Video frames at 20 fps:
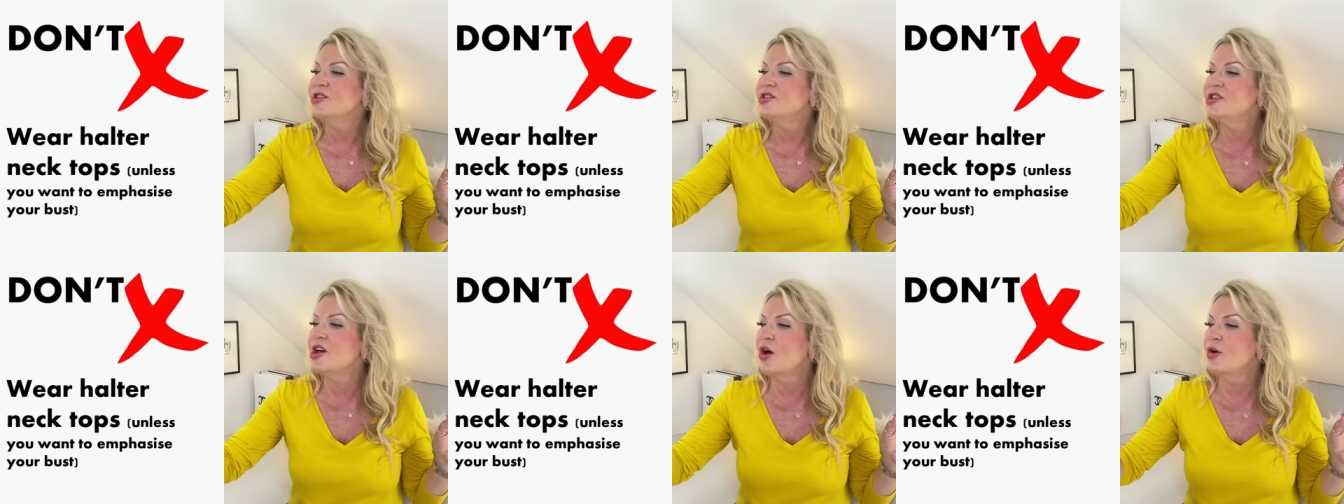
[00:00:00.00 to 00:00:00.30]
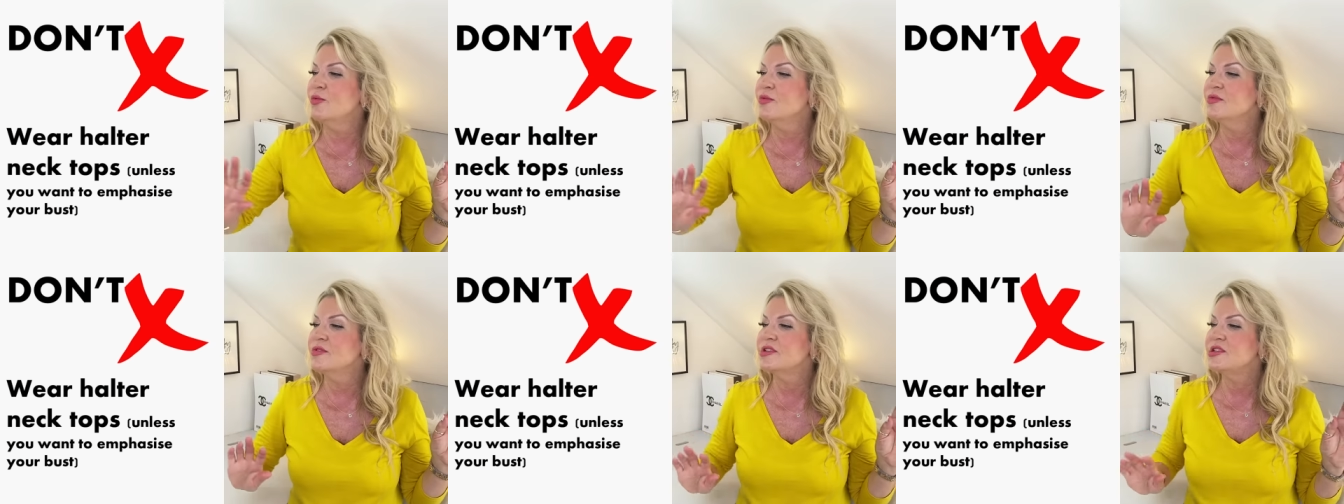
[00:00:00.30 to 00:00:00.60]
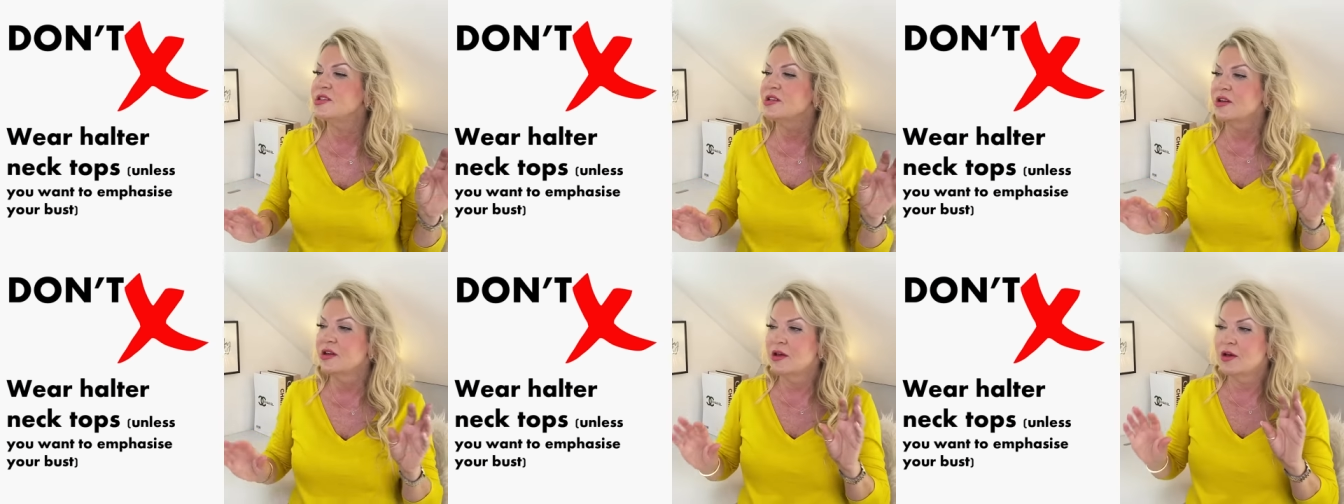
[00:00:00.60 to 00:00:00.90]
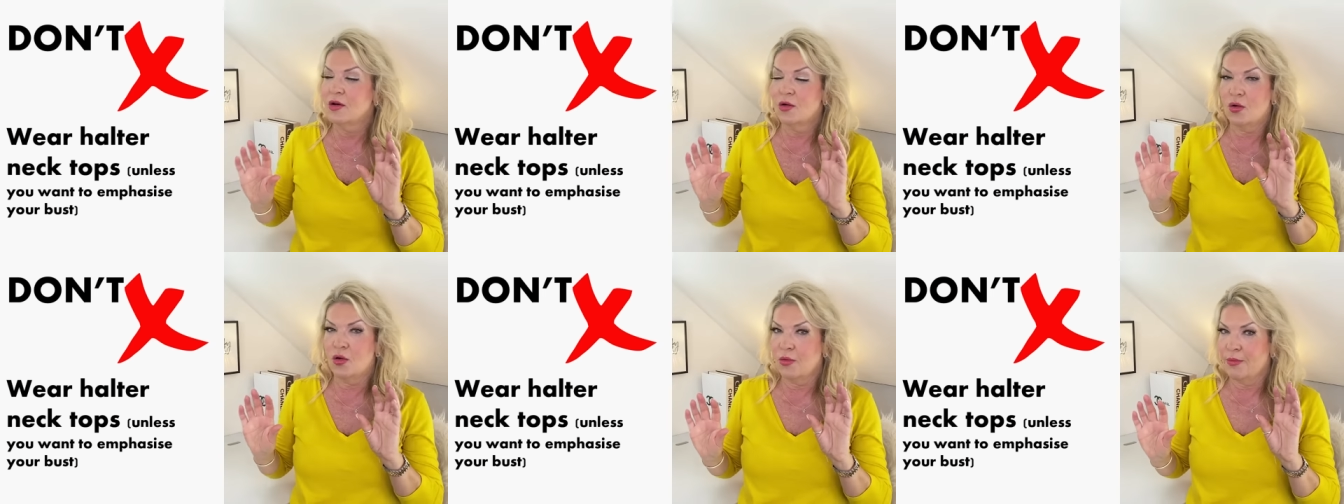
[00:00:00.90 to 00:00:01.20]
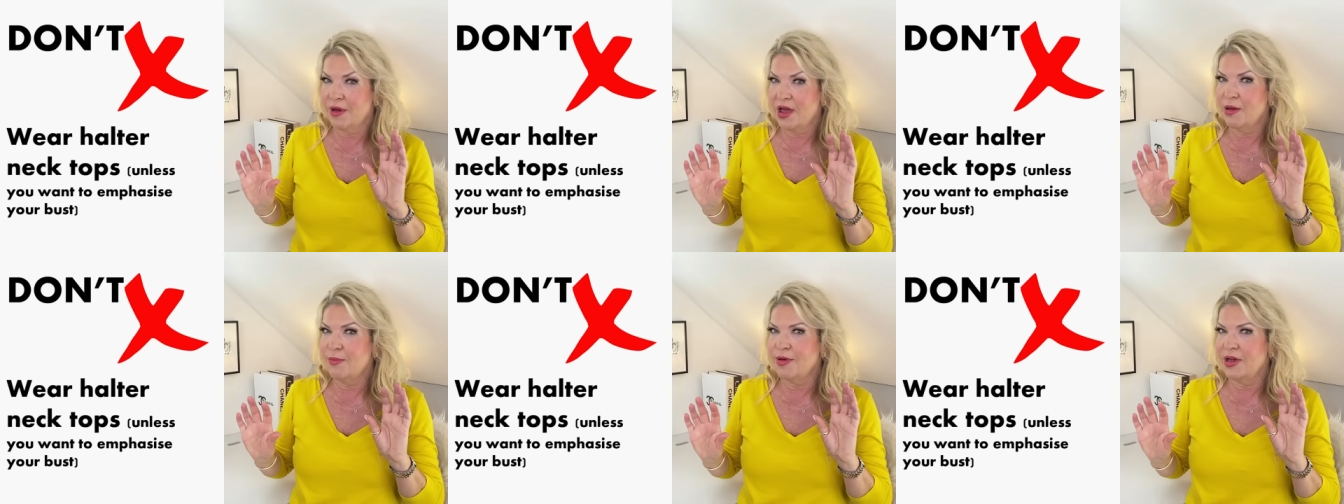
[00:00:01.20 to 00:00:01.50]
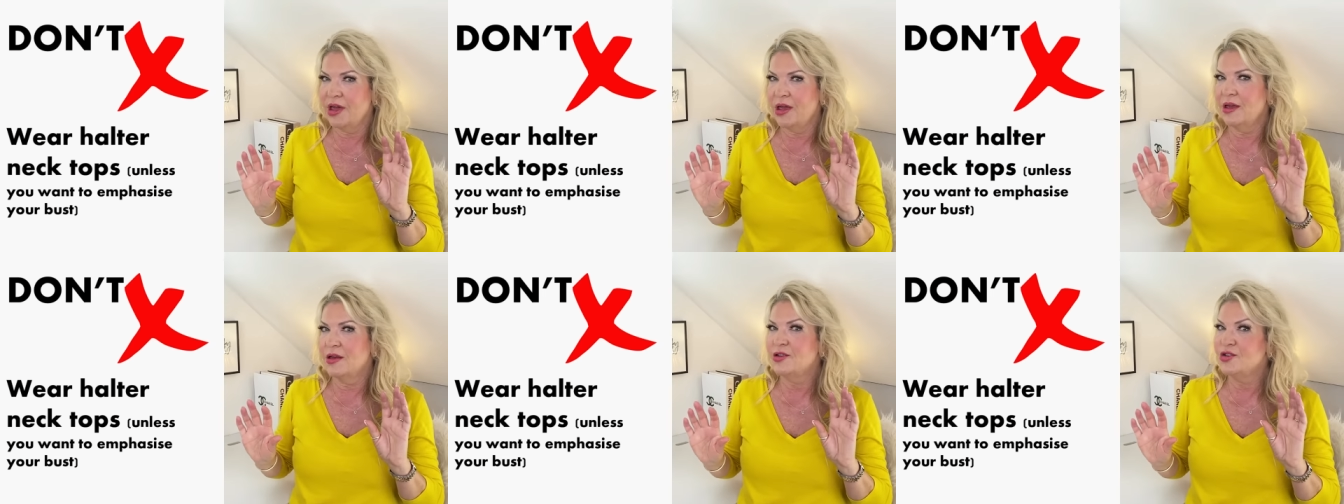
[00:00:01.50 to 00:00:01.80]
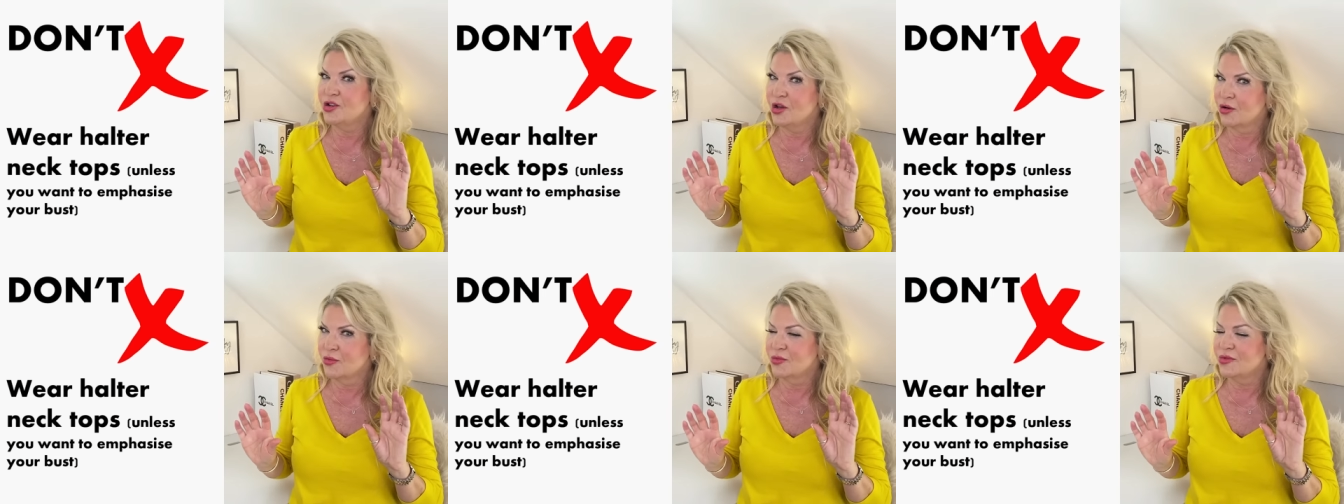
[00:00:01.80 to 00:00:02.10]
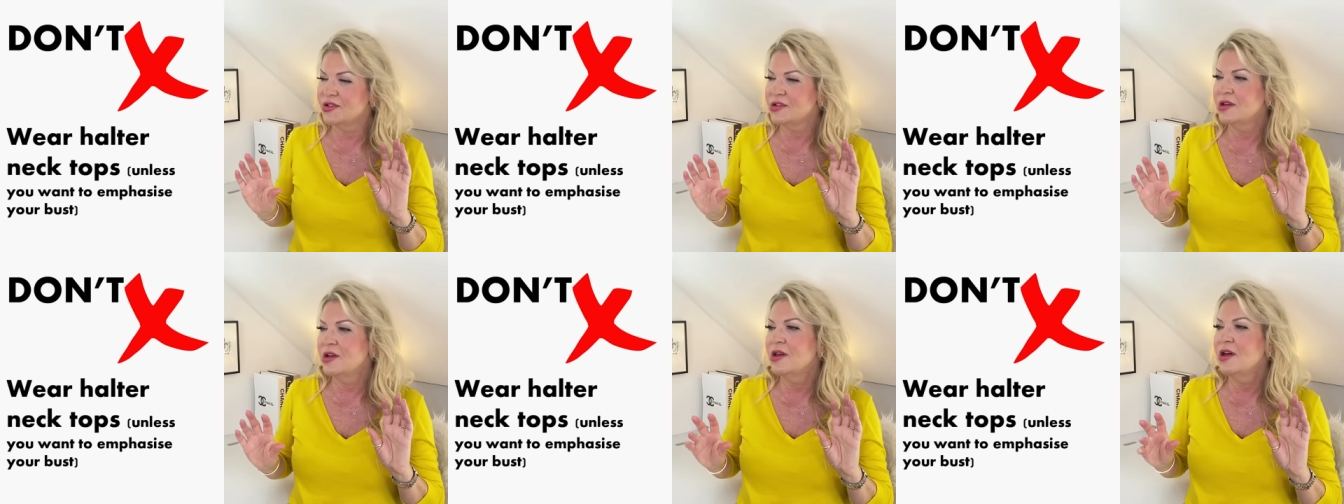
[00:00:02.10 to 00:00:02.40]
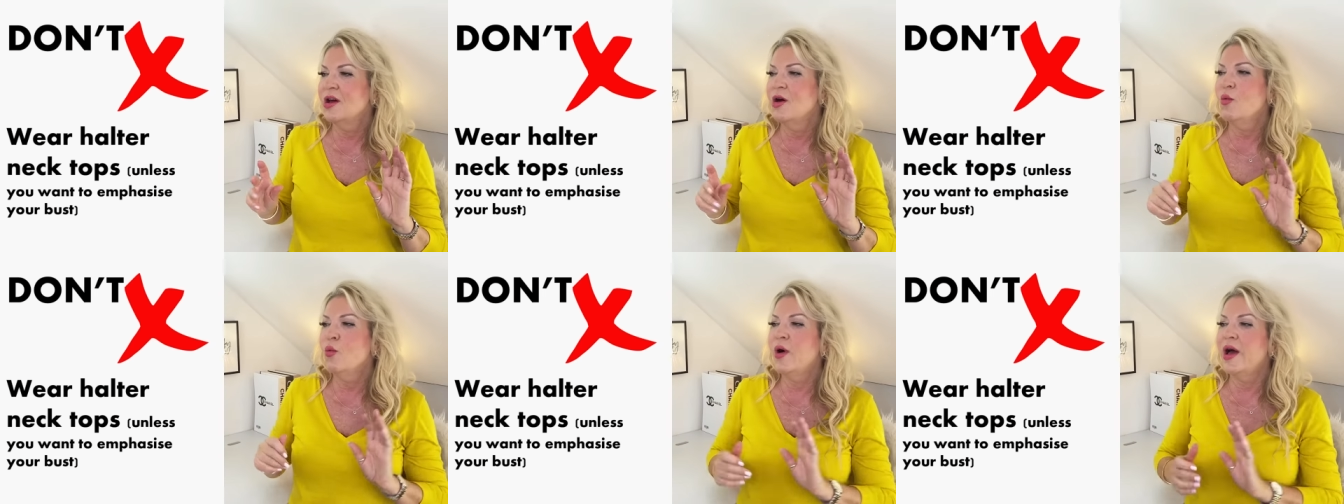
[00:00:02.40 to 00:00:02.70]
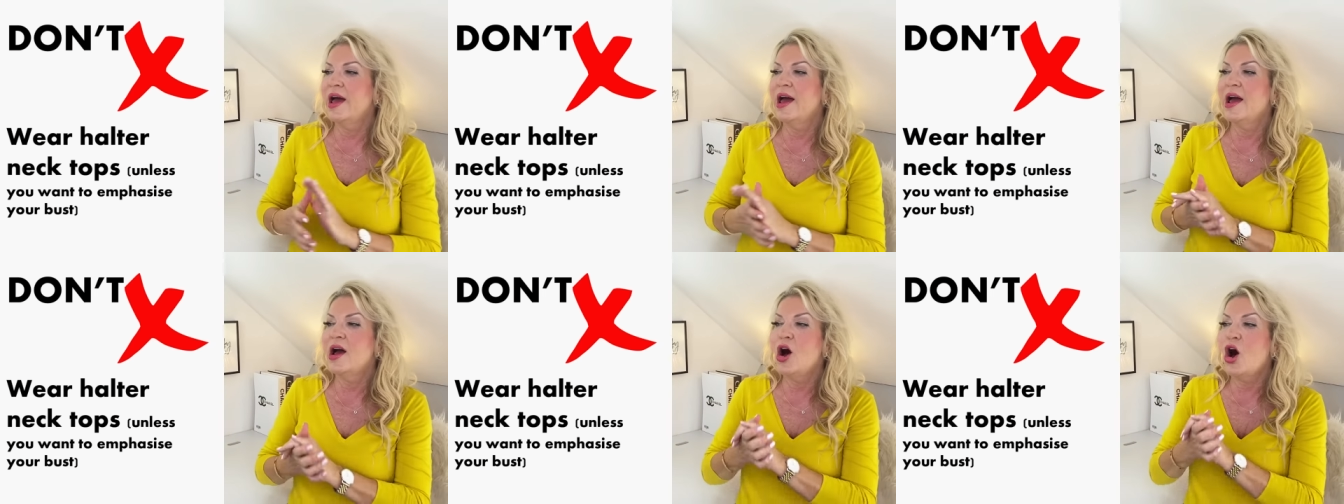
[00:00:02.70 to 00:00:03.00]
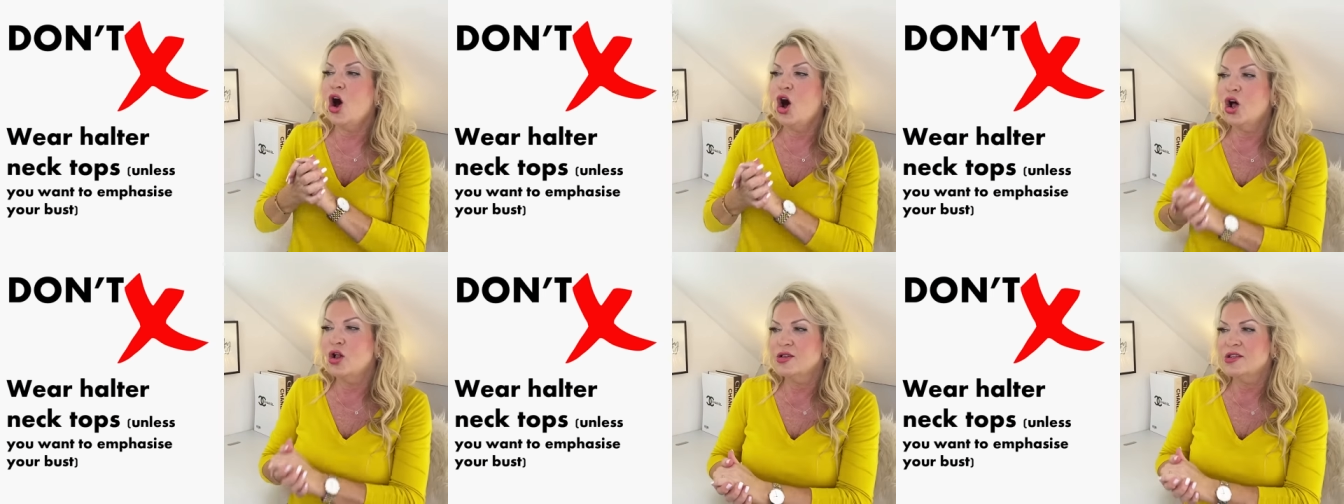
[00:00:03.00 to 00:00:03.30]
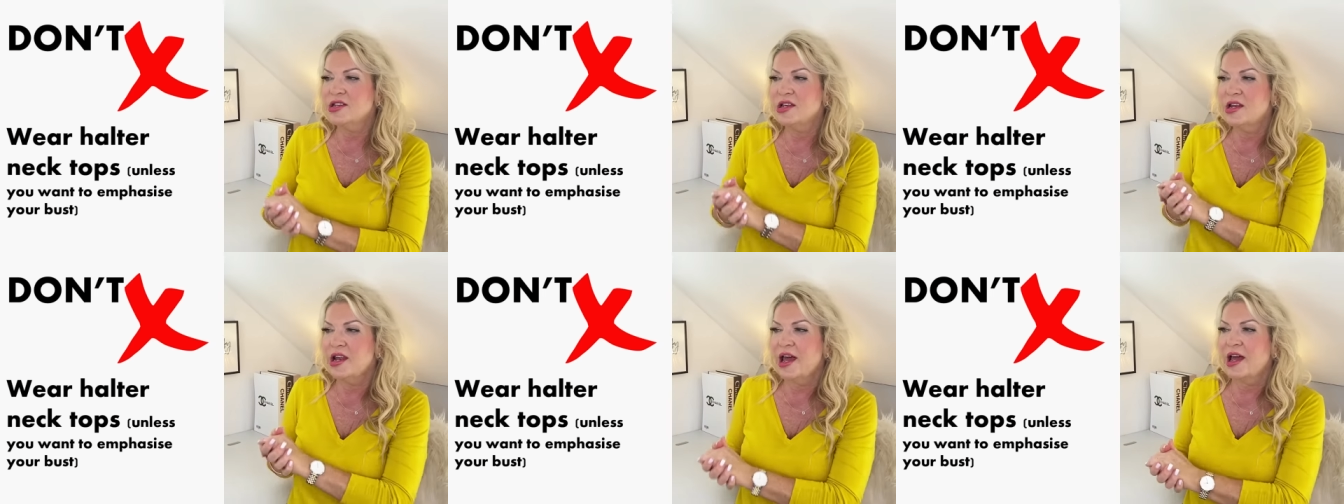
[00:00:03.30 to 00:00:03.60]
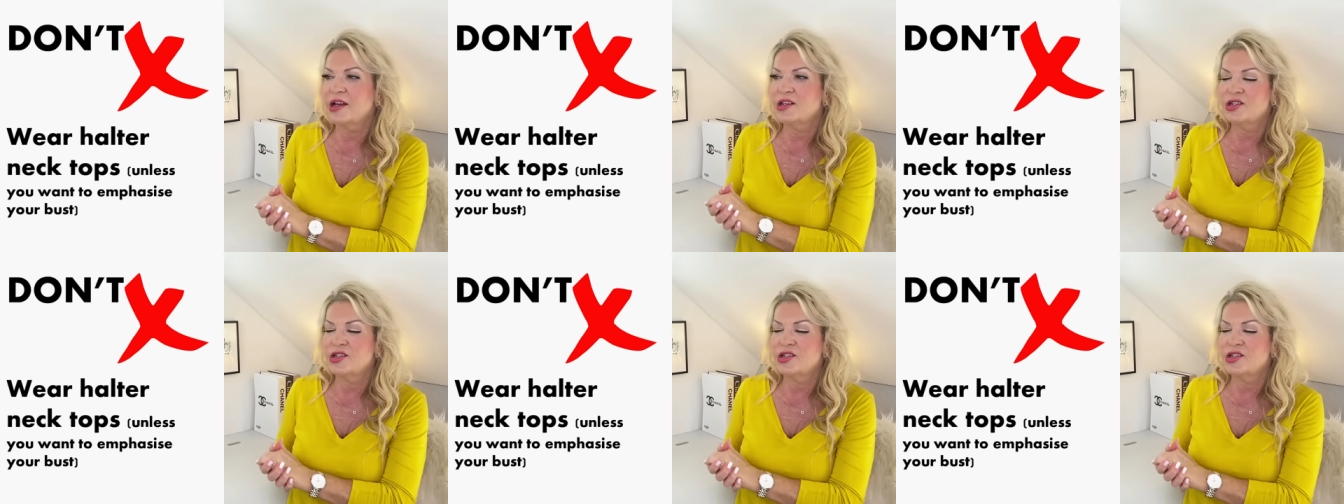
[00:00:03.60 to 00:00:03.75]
don't, or maybe don't, wear halter neck